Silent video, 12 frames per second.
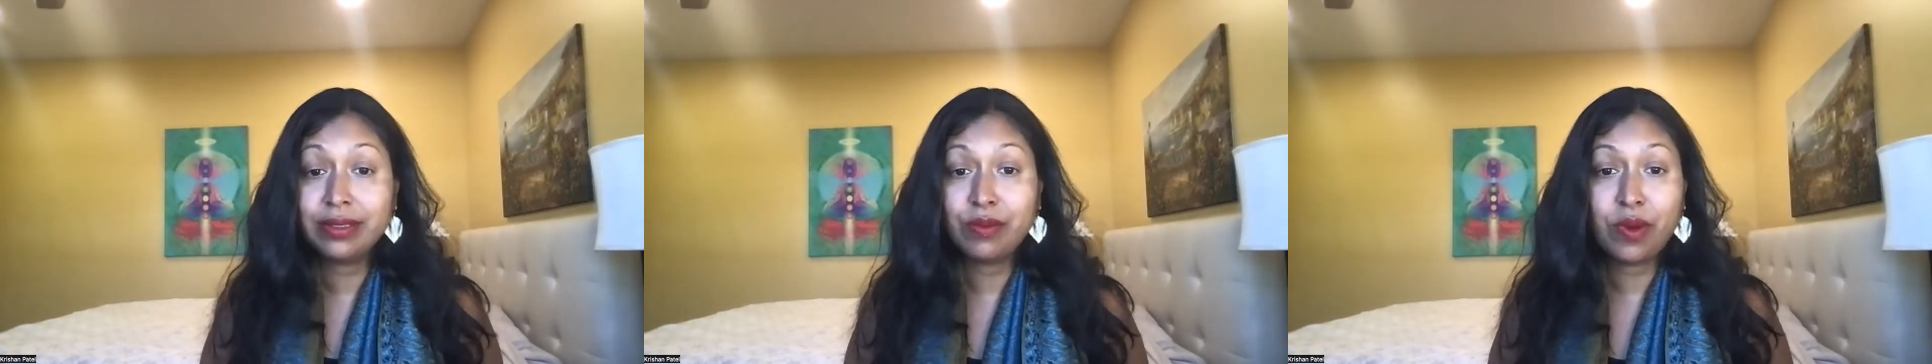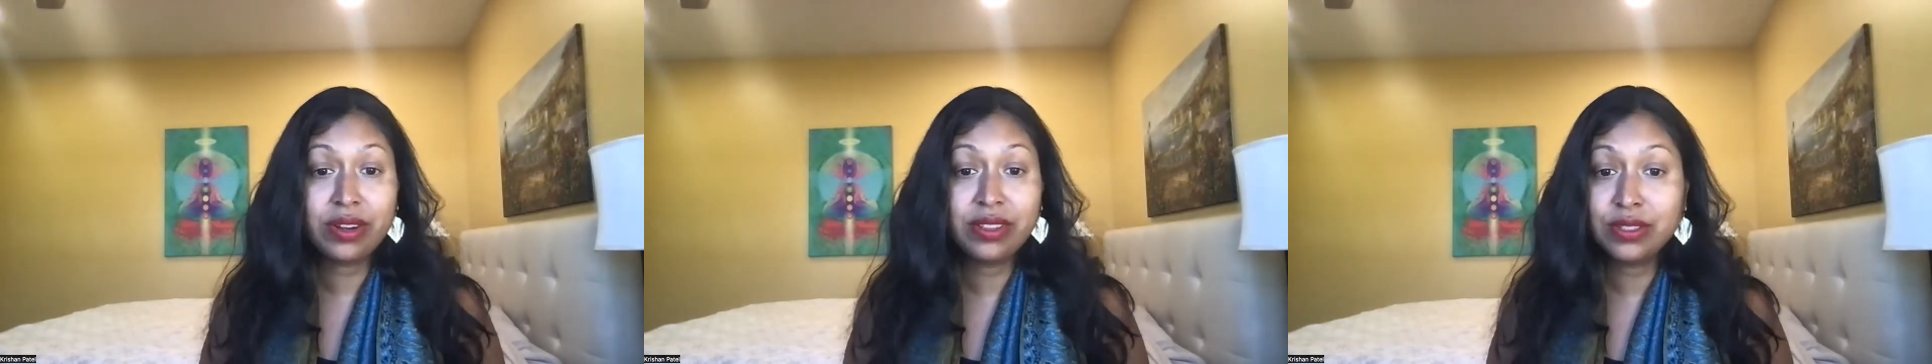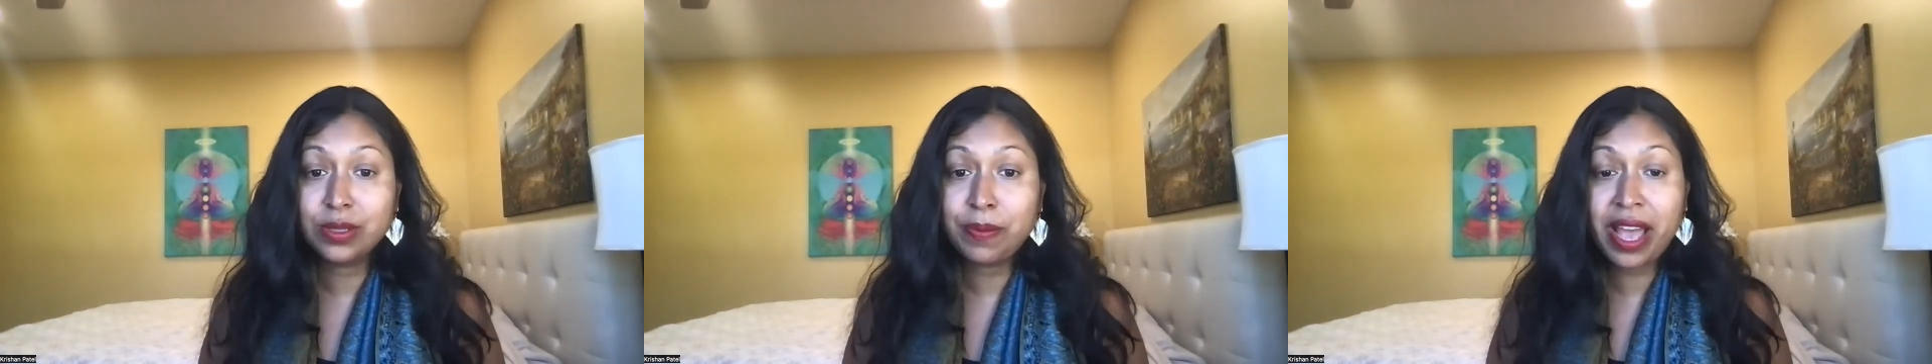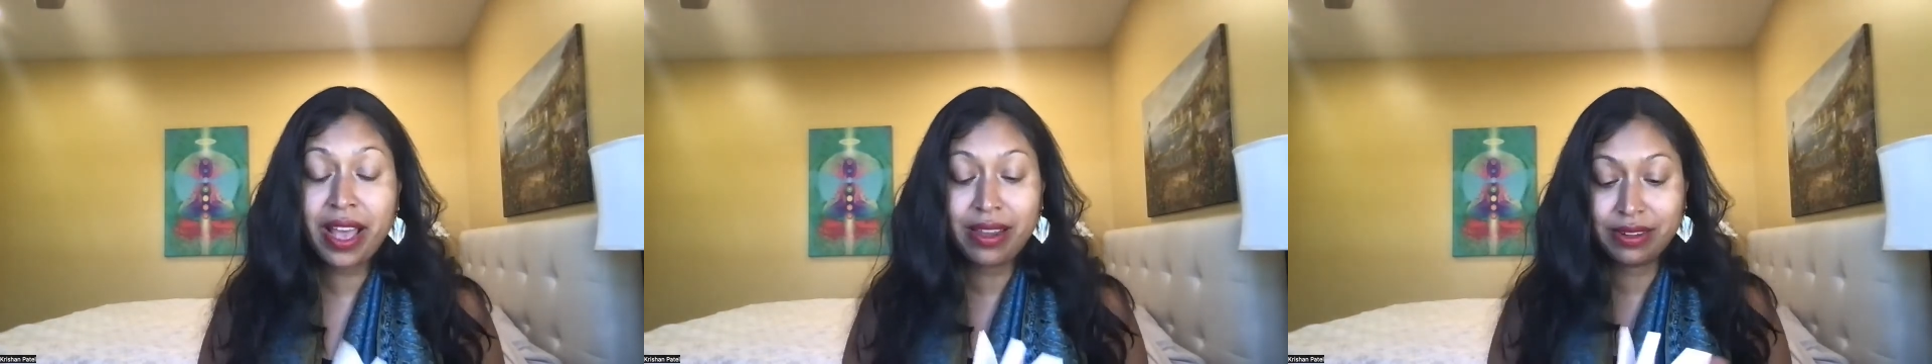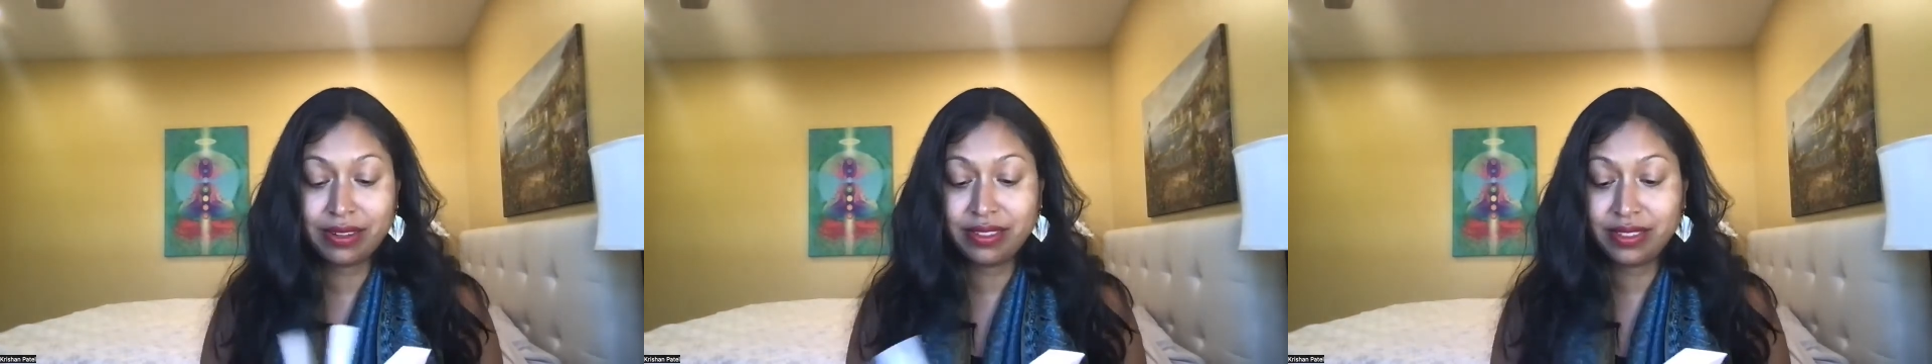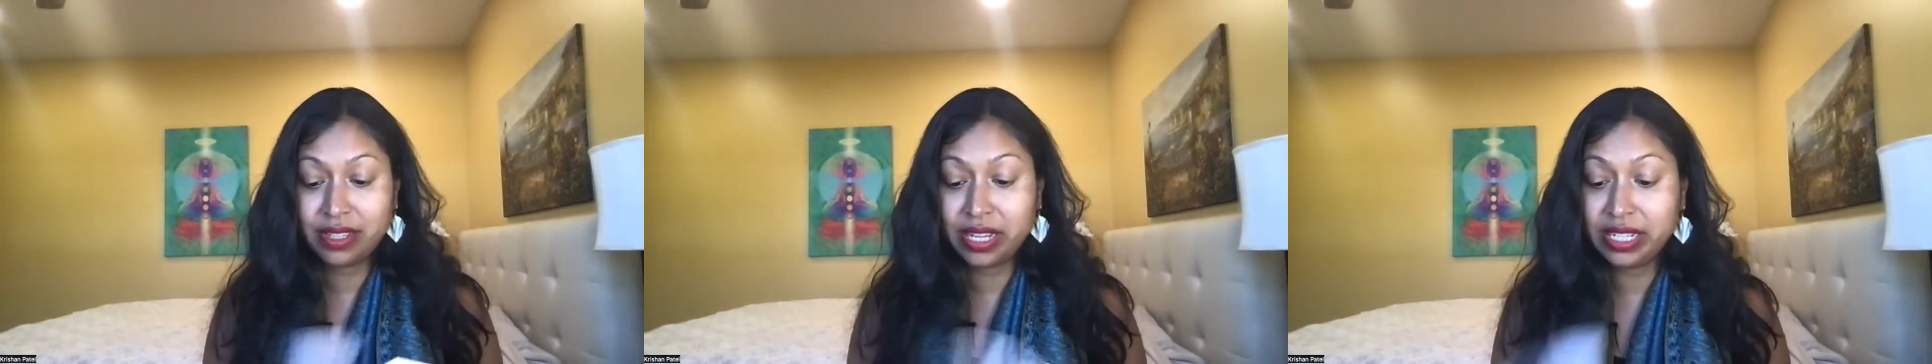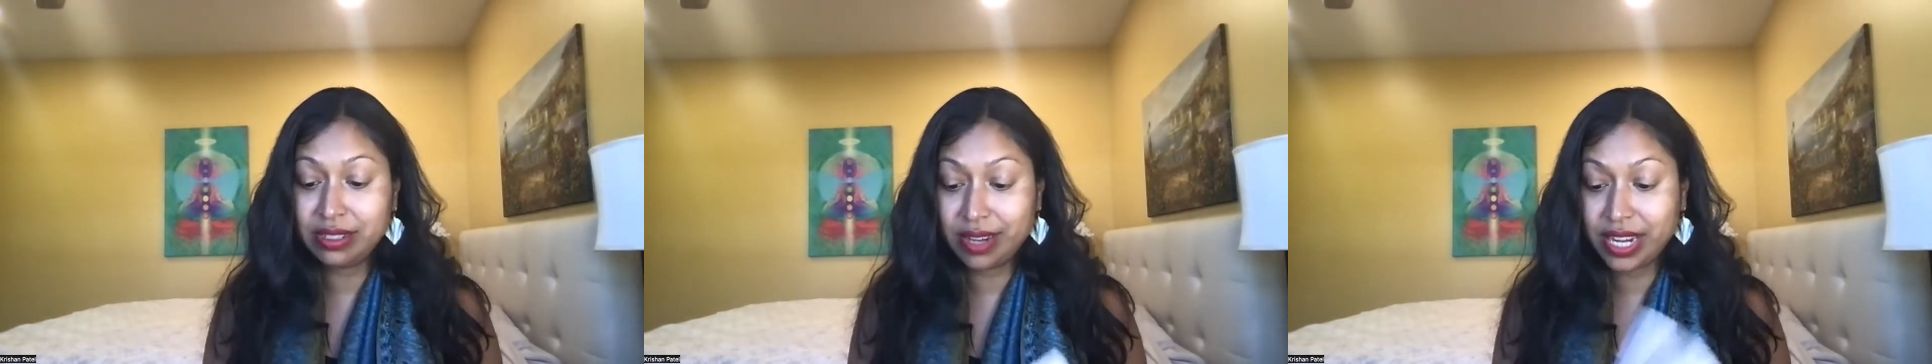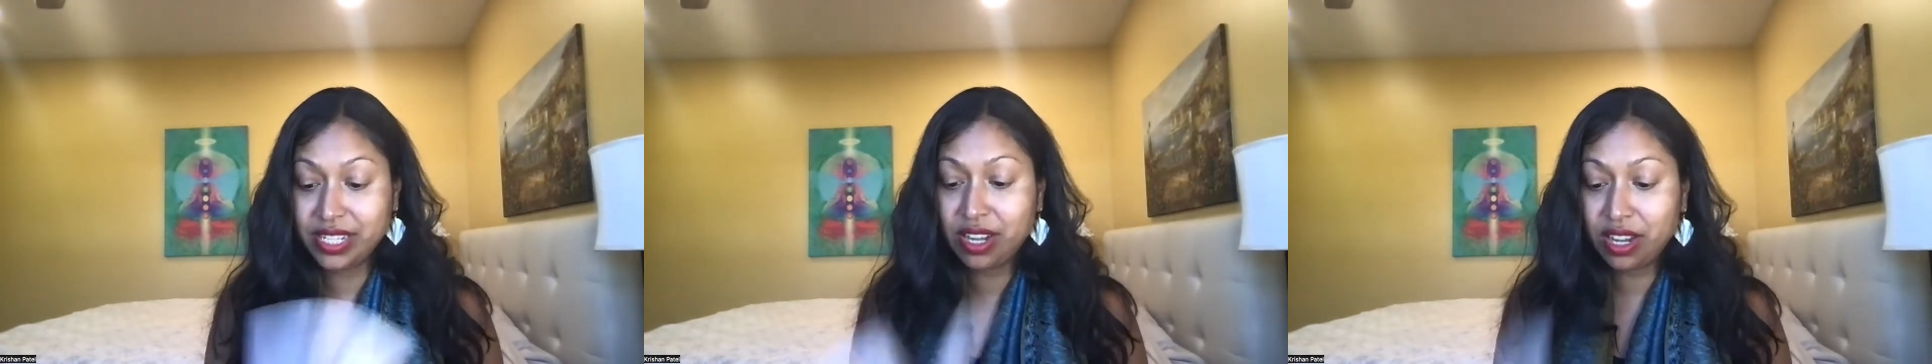What are those patterns? I
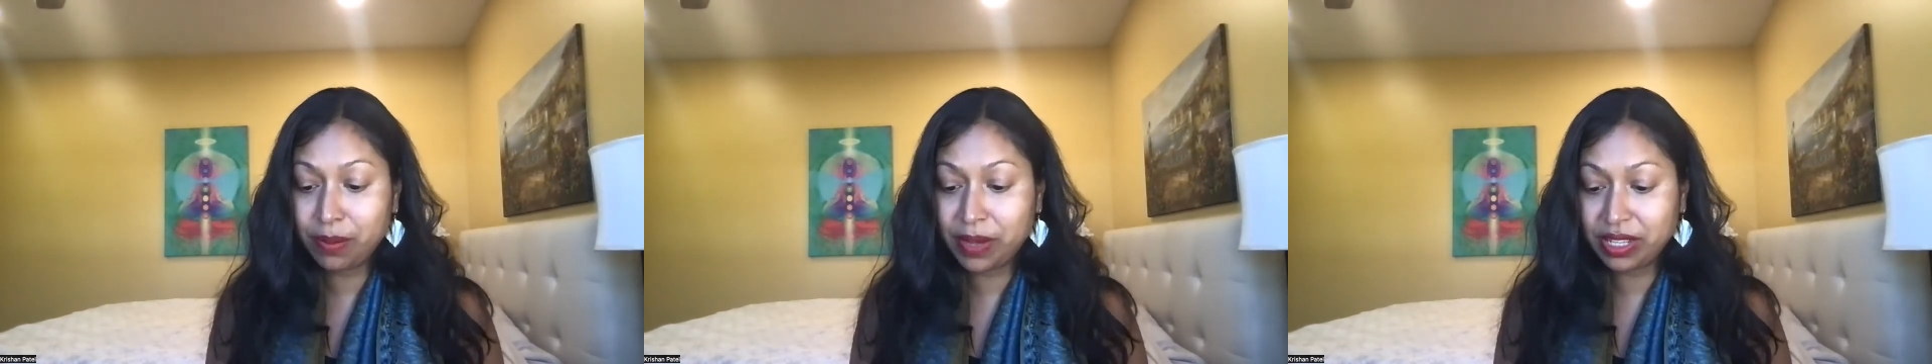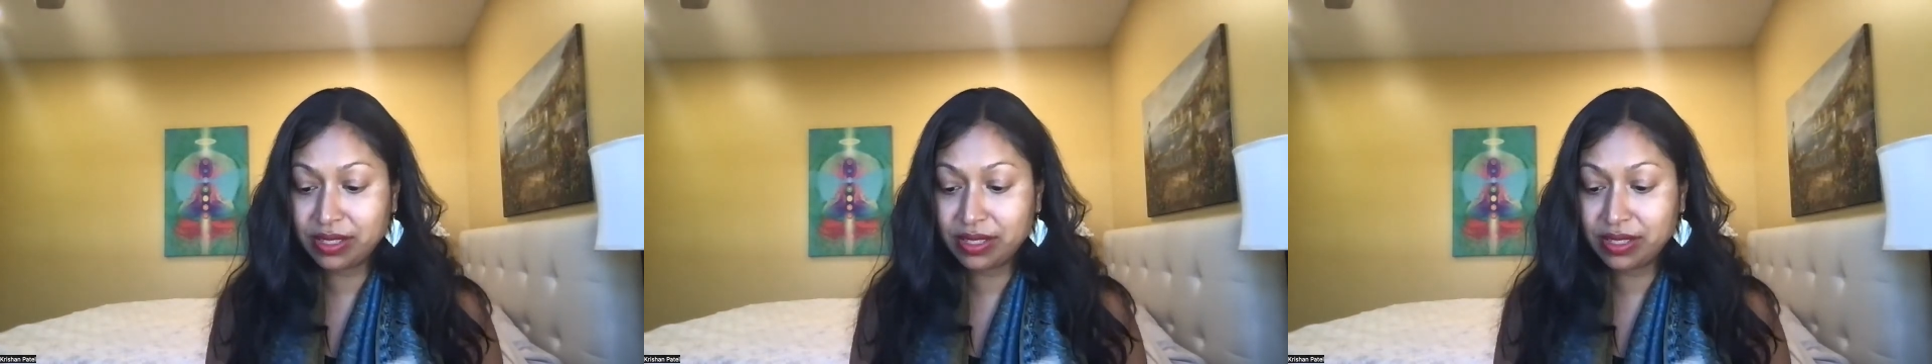talk about